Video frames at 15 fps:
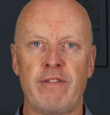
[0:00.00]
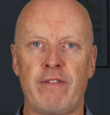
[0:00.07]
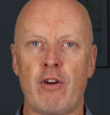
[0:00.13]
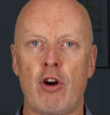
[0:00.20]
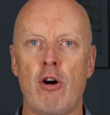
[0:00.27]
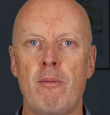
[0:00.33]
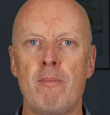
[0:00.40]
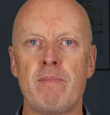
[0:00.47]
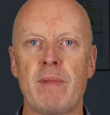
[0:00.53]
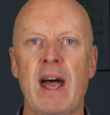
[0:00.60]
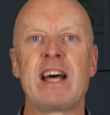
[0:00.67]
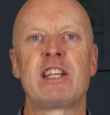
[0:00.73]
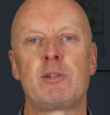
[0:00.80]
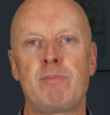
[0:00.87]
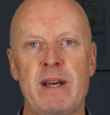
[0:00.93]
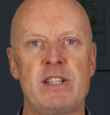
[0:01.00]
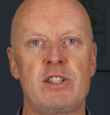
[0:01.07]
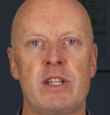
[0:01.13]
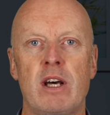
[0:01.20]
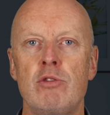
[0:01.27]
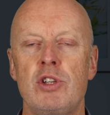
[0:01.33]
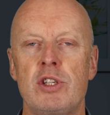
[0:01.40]
from
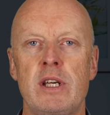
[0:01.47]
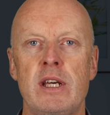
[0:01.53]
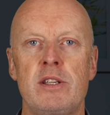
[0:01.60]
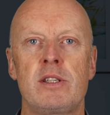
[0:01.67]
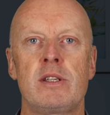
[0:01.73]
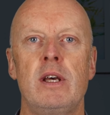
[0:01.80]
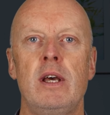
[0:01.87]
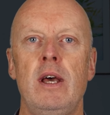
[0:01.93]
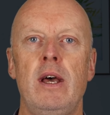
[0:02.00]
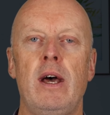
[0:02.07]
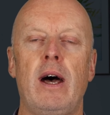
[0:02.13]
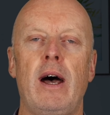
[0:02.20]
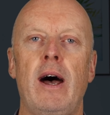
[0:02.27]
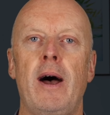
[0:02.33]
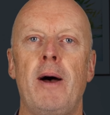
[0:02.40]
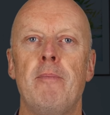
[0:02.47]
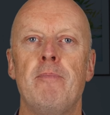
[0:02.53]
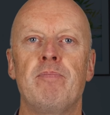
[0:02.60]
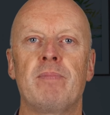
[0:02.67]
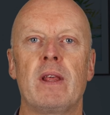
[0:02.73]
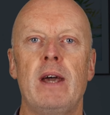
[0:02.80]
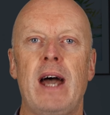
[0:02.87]
asbestosis
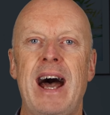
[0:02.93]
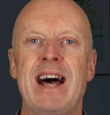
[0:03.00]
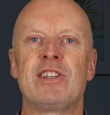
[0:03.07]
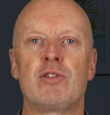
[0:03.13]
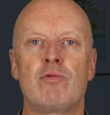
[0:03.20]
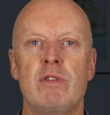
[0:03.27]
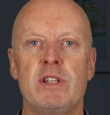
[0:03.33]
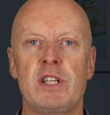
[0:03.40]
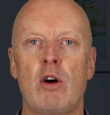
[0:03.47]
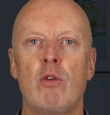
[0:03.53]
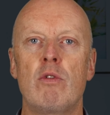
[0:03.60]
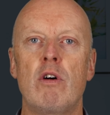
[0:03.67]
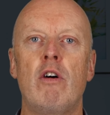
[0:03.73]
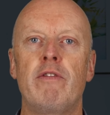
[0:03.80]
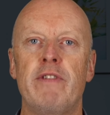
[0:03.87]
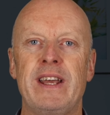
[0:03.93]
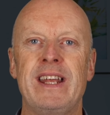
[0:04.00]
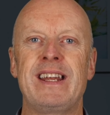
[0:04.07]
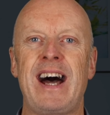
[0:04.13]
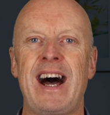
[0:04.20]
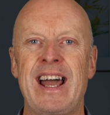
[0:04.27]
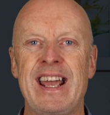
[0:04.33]
as a result of
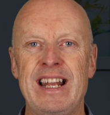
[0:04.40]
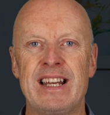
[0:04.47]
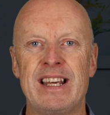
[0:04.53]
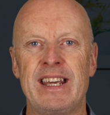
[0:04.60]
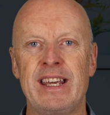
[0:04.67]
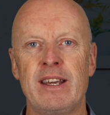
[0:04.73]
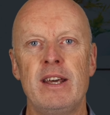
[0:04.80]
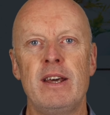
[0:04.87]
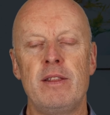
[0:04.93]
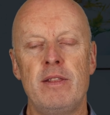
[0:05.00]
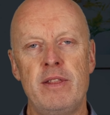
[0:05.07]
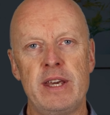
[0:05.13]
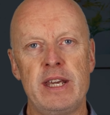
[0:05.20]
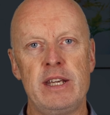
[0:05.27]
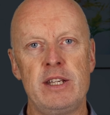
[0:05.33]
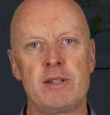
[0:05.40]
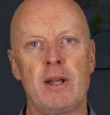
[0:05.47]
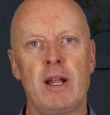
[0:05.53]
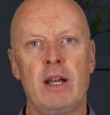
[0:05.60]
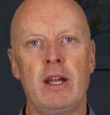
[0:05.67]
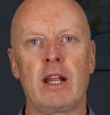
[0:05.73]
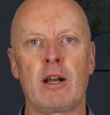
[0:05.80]
inhaling these
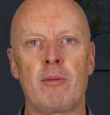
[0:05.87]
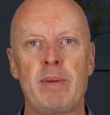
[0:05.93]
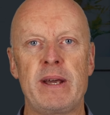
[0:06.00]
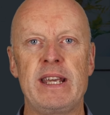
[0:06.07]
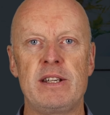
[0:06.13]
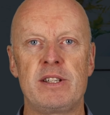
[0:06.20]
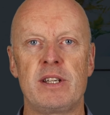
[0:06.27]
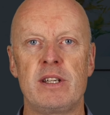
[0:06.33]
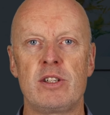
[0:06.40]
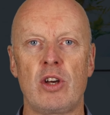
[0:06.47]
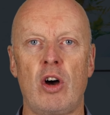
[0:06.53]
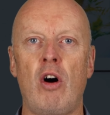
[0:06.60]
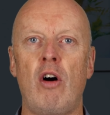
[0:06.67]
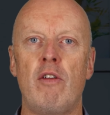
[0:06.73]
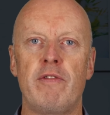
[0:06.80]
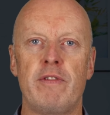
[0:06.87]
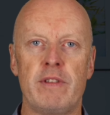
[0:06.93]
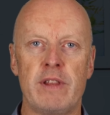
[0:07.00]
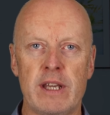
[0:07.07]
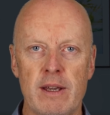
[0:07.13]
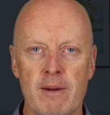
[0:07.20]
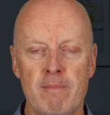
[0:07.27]
little pieces of
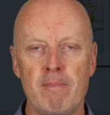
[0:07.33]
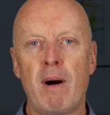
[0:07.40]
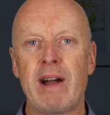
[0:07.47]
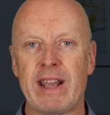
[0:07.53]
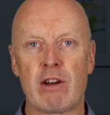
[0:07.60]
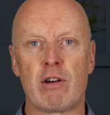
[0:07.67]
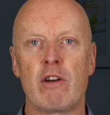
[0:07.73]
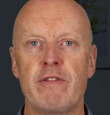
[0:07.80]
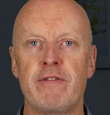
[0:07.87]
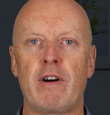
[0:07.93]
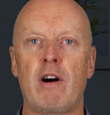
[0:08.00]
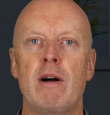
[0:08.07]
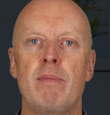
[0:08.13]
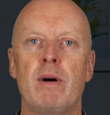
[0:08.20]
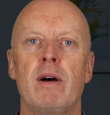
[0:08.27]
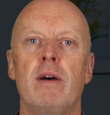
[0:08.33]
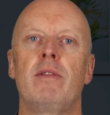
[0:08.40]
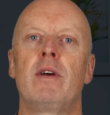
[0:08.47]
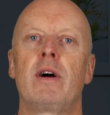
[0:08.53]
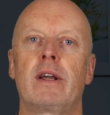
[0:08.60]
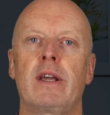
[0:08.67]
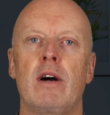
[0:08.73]
the microfiber
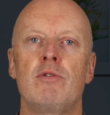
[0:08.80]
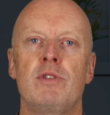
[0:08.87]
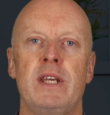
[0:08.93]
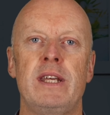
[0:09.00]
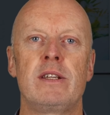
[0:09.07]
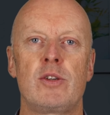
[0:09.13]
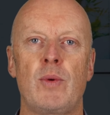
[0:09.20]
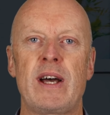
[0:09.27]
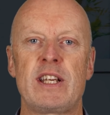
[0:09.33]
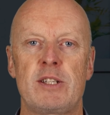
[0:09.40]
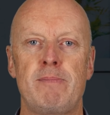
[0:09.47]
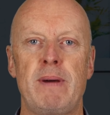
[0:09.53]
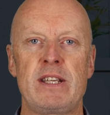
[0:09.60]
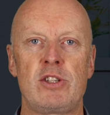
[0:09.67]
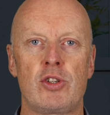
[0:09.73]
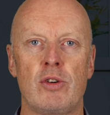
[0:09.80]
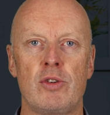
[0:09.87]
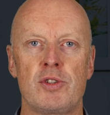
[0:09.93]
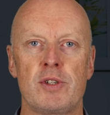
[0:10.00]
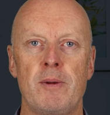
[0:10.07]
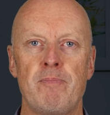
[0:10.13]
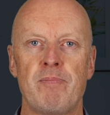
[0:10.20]
that goes into
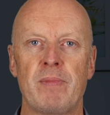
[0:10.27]
asbestos.